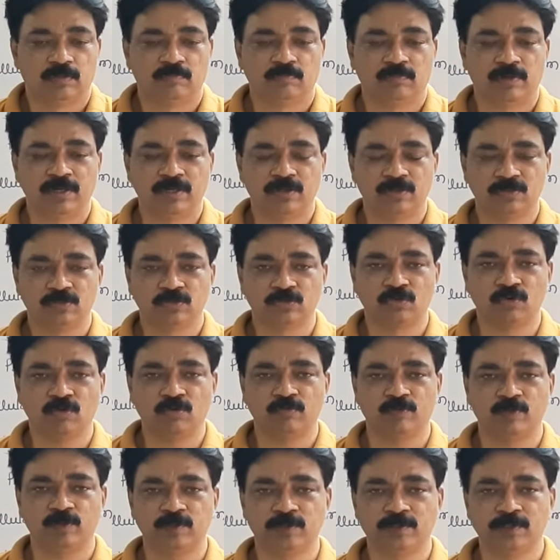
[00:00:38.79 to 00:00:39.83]

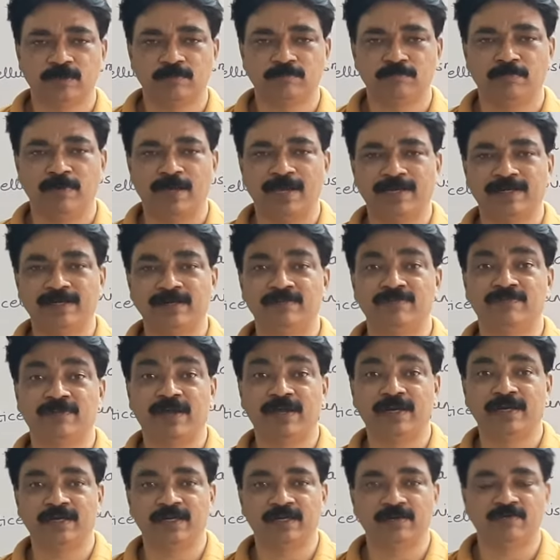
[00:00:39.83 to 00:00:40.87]
Microscope is a
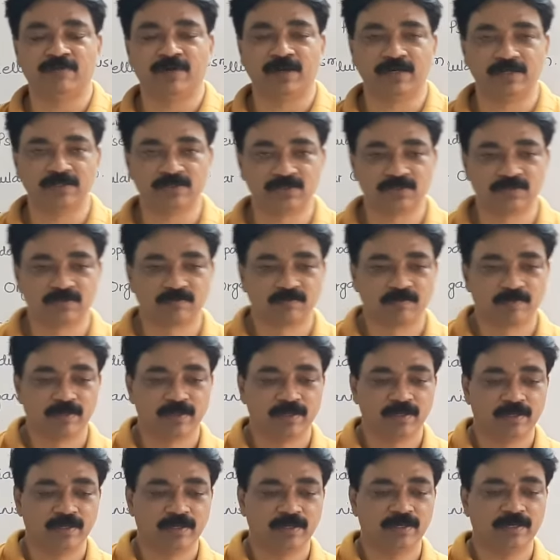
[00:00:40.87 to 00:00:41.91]
magnifying device.
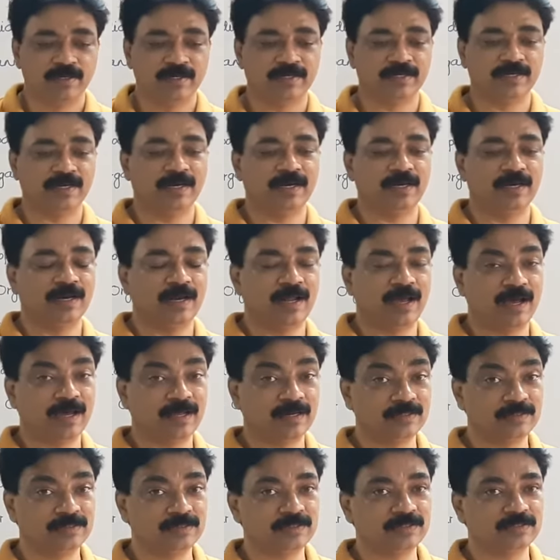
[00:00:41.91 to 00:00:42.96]
It
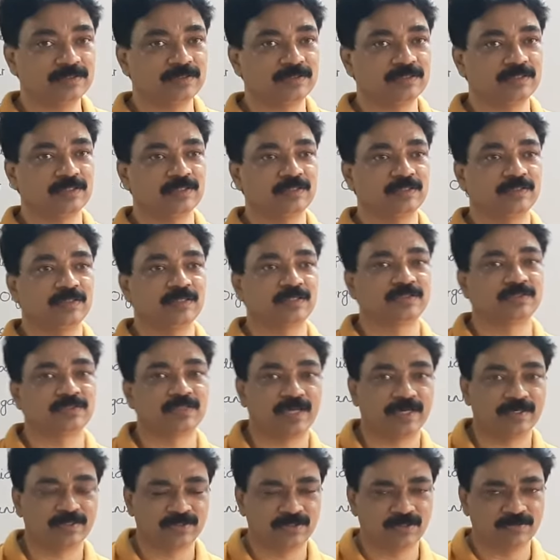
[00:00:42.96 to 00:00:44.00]
enlarges the
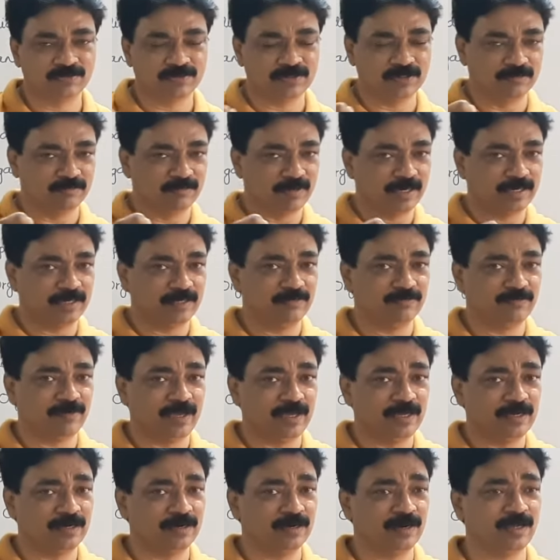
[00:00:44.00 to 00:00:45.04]
size. You have seen
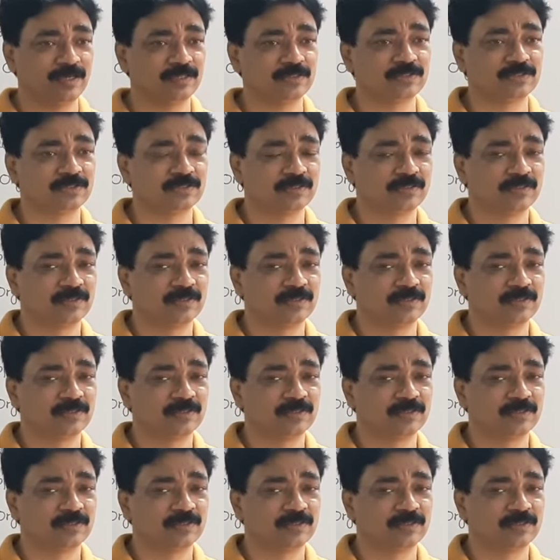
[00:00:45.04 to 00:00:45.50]
magnifying glass.